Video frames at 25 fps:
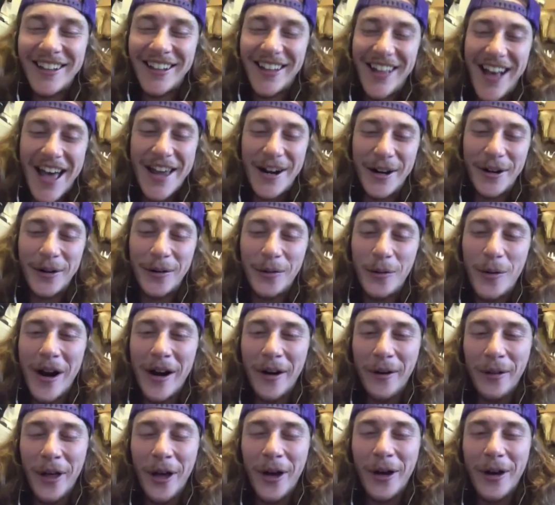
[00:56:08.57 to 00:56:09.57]
I don't
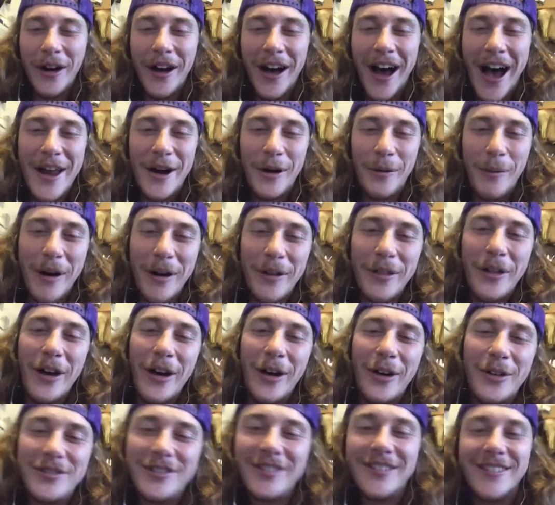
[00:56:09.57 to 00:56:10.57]
wear
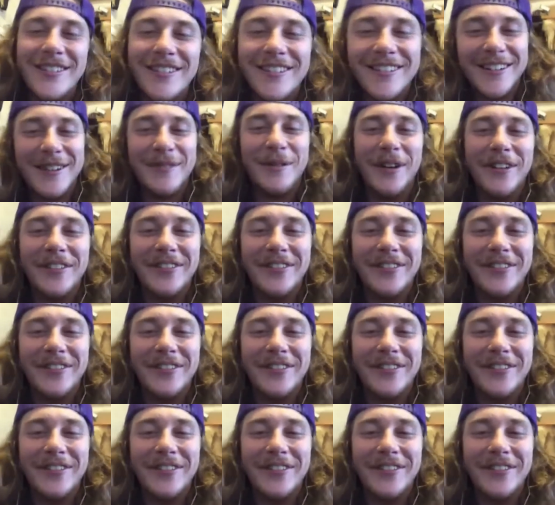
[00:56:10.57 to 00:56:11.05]
those. Come